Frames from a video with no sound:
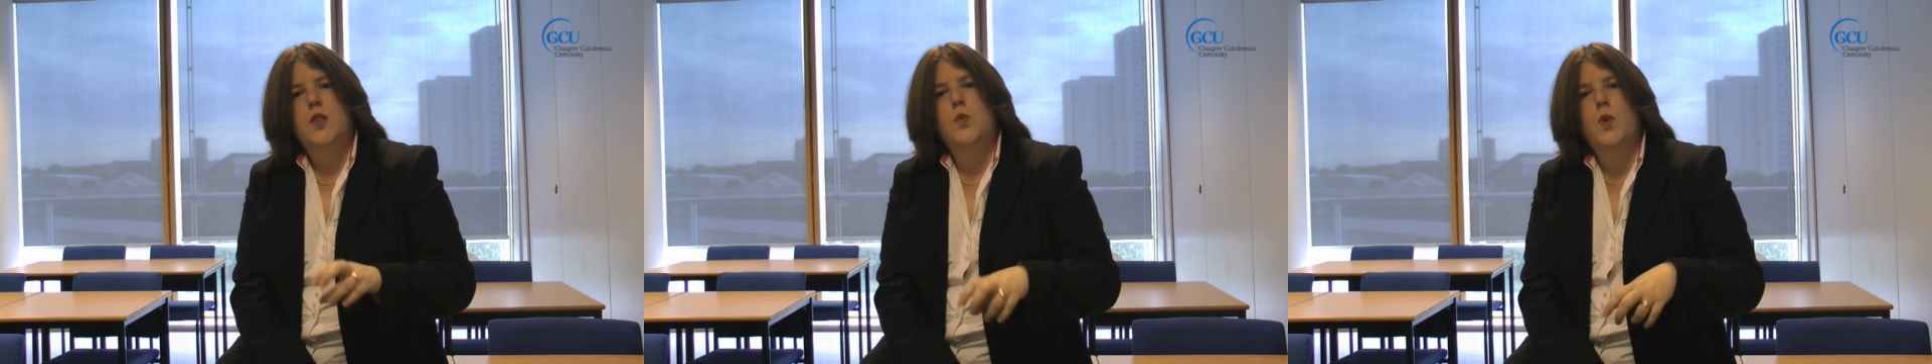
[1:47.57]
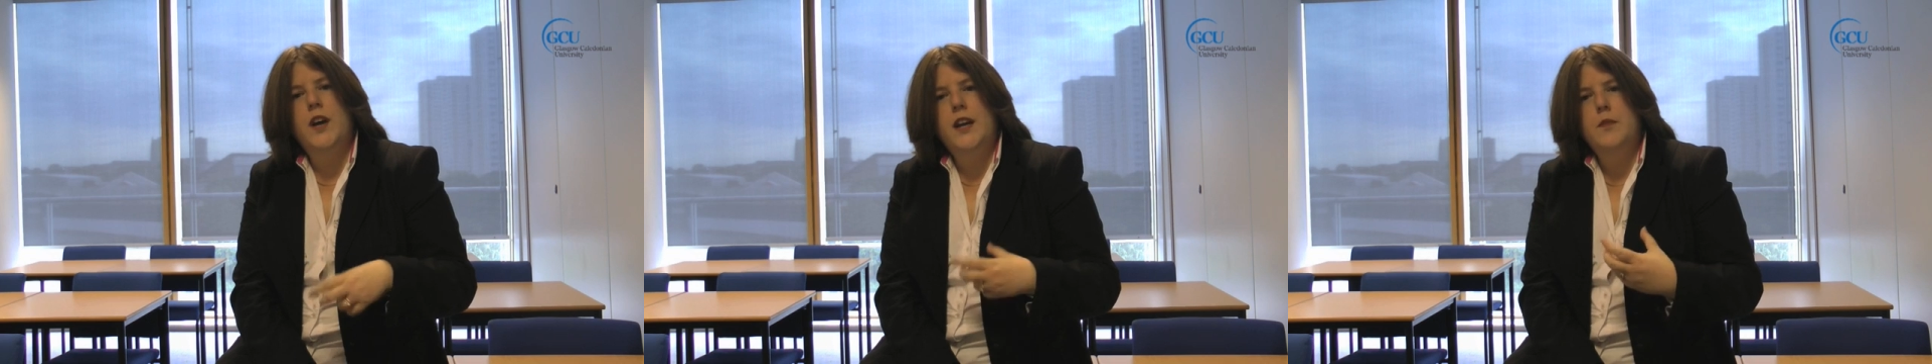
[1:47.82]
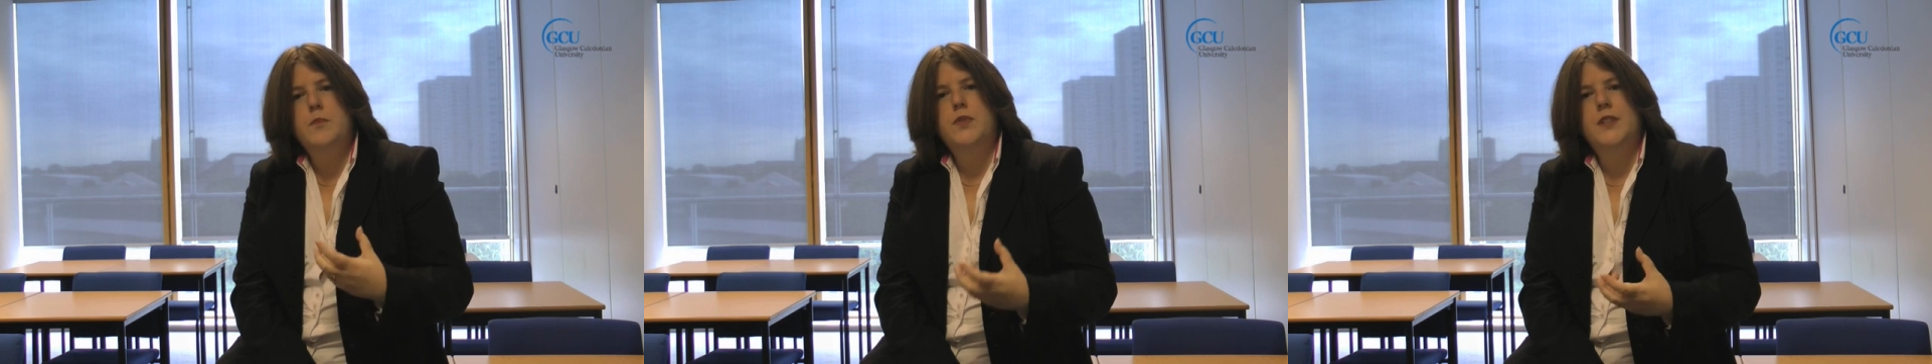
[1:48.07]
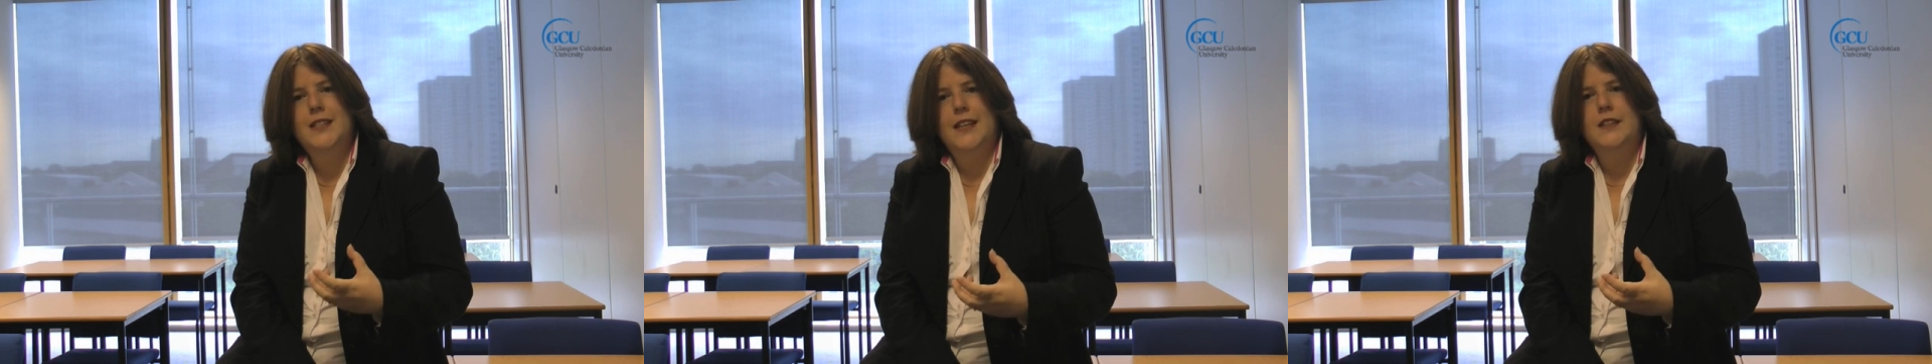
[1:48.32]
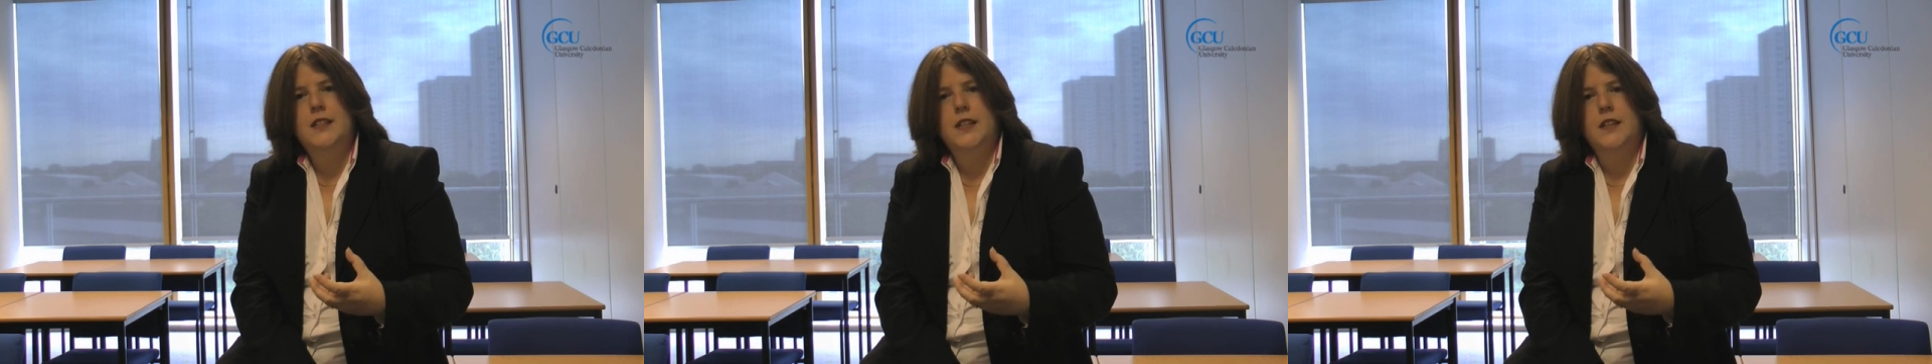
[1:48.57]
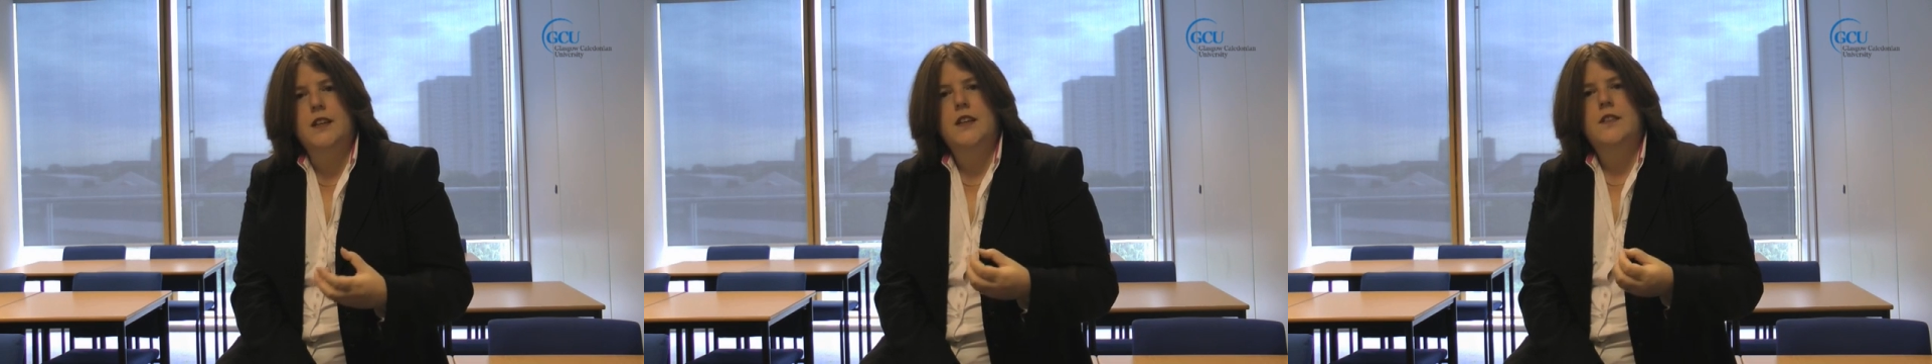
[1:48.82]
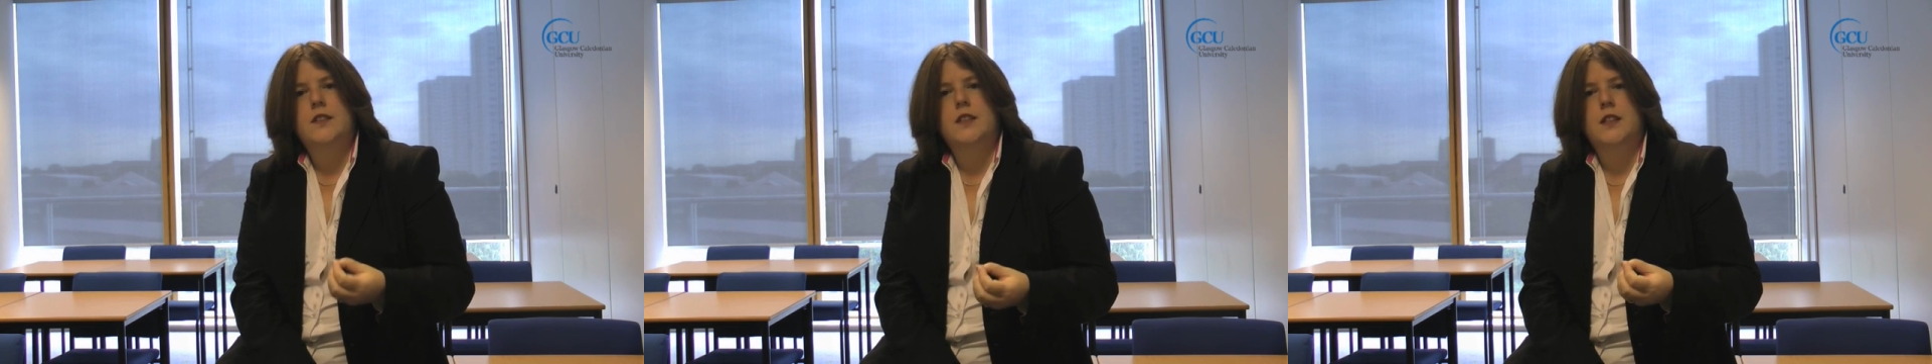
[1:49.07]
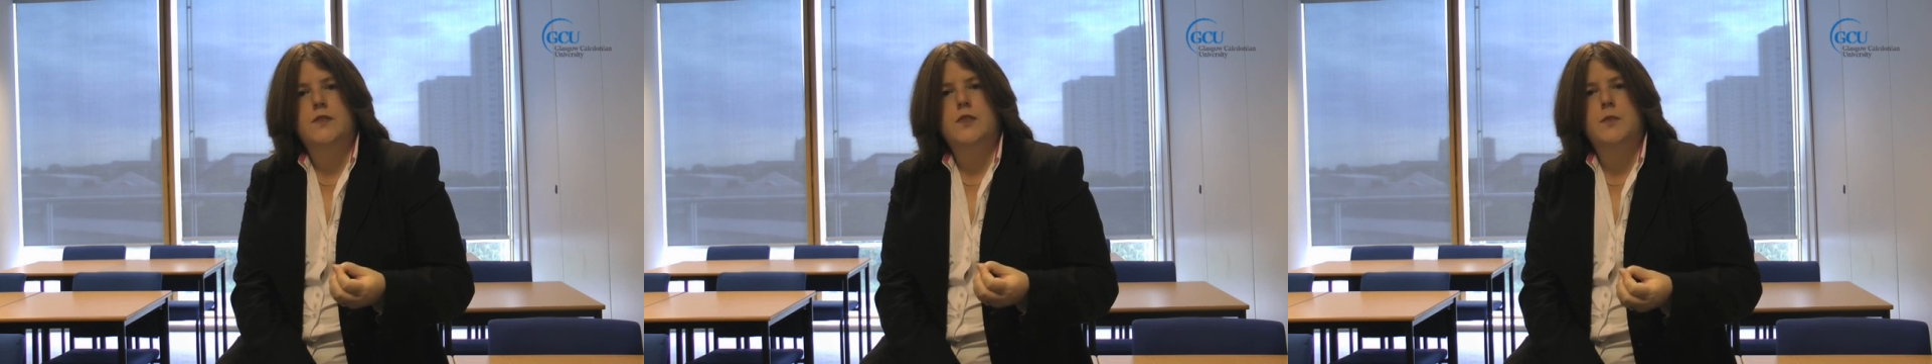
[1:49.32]
the way I'm presenting
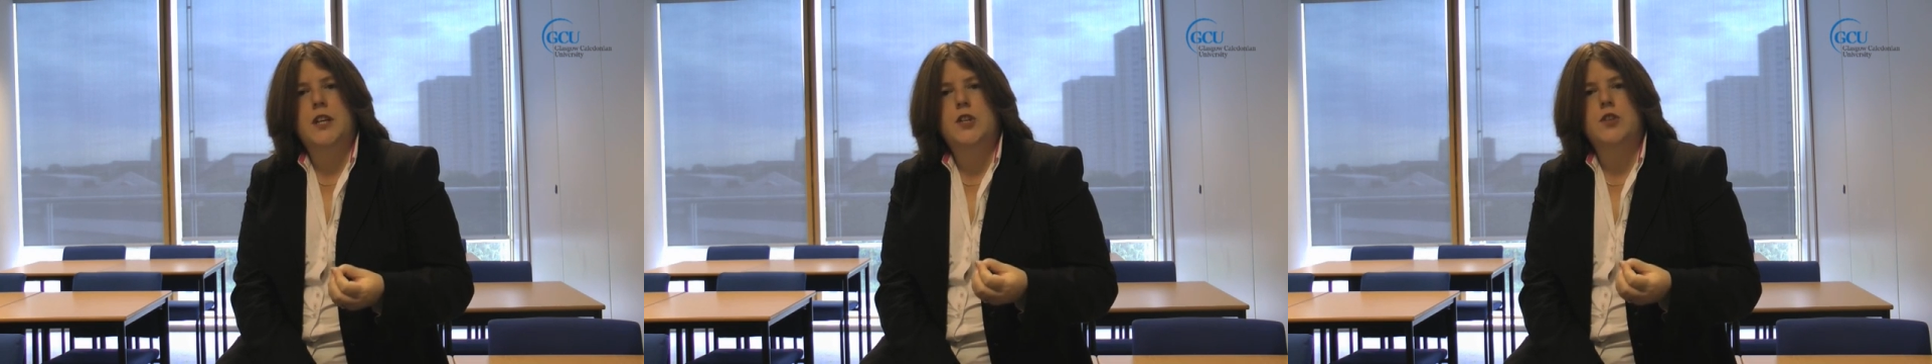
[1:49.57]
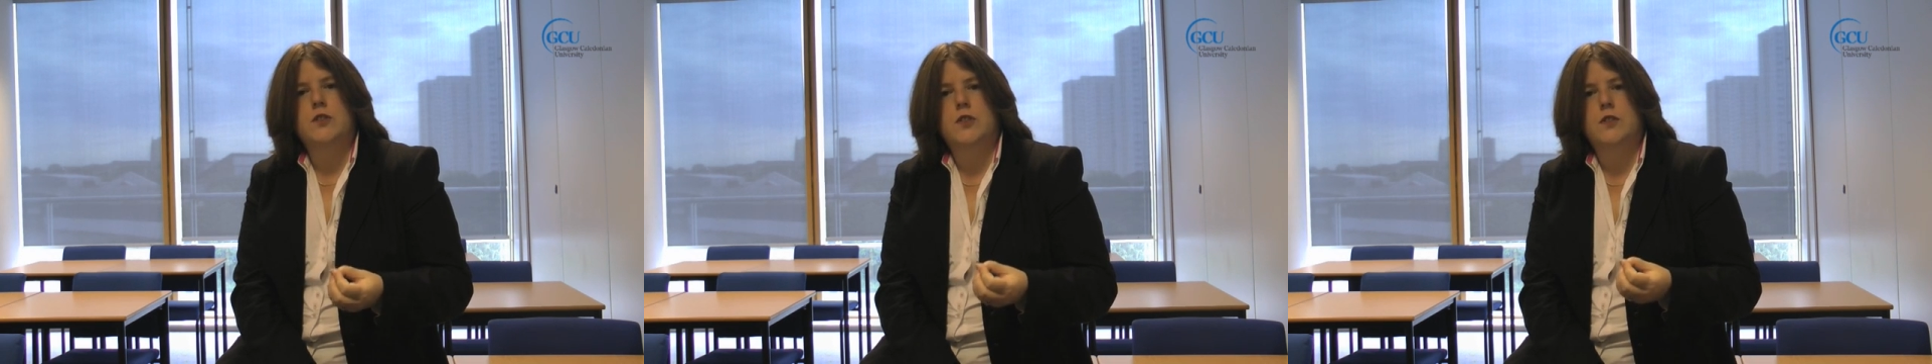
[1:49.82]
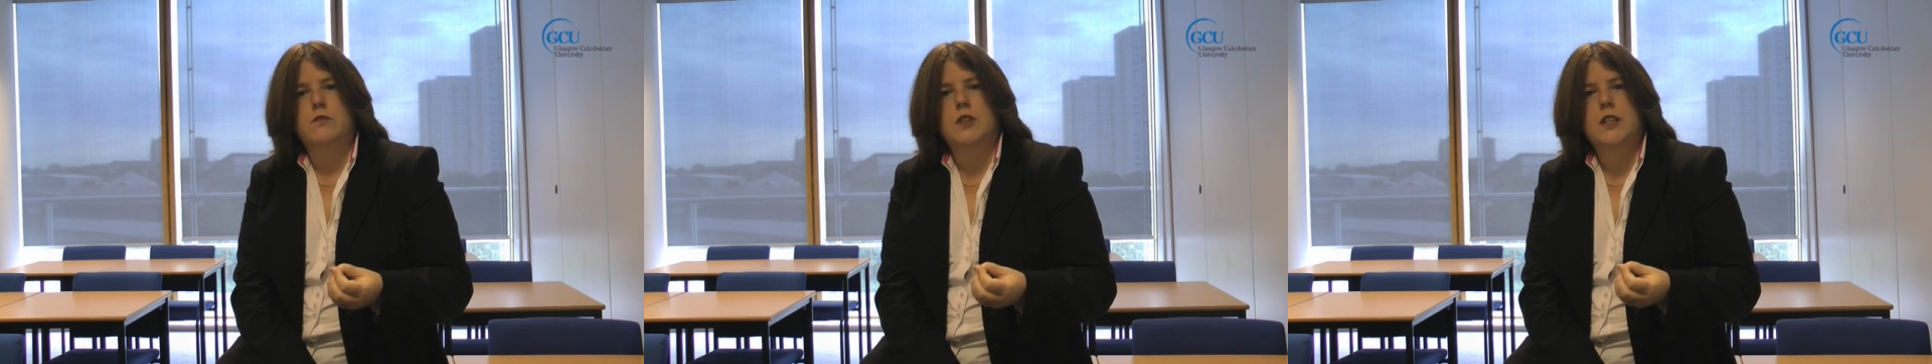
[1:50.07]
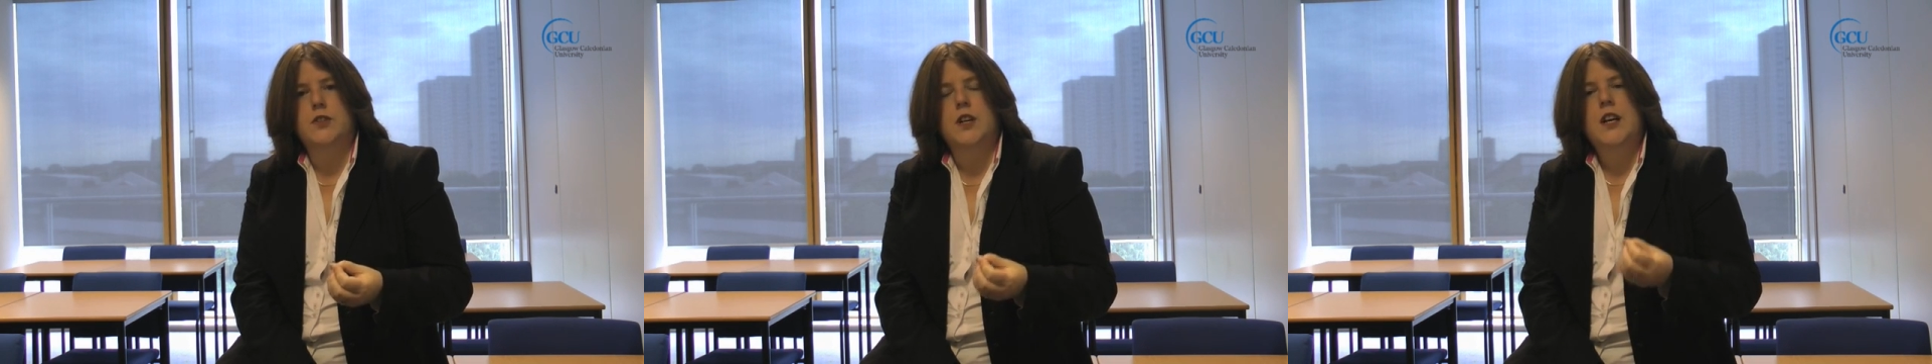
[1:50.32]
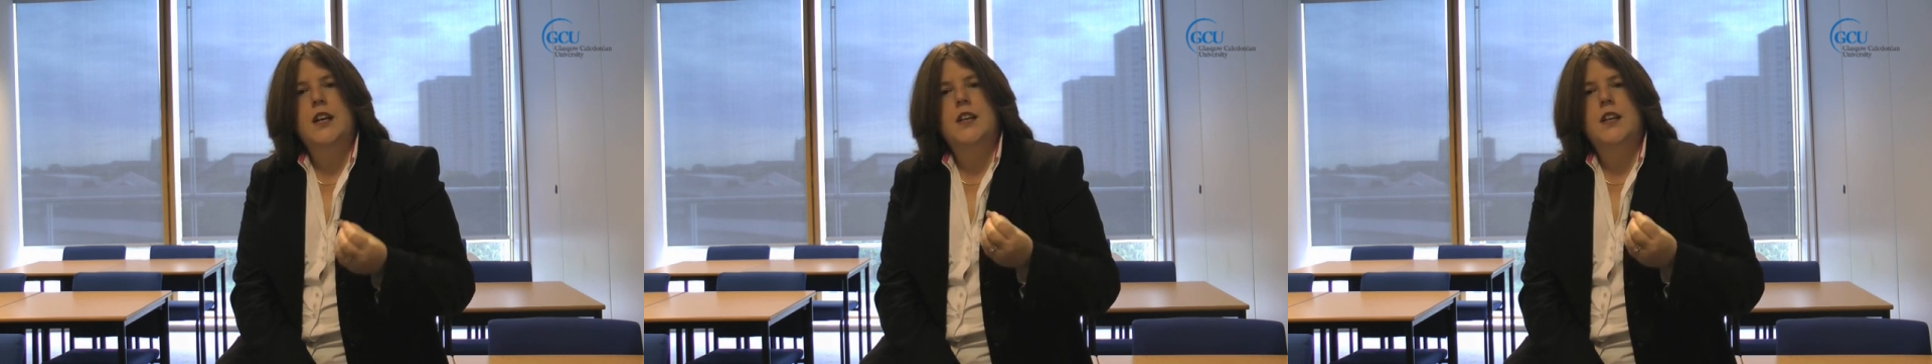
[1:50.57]
this information to the reader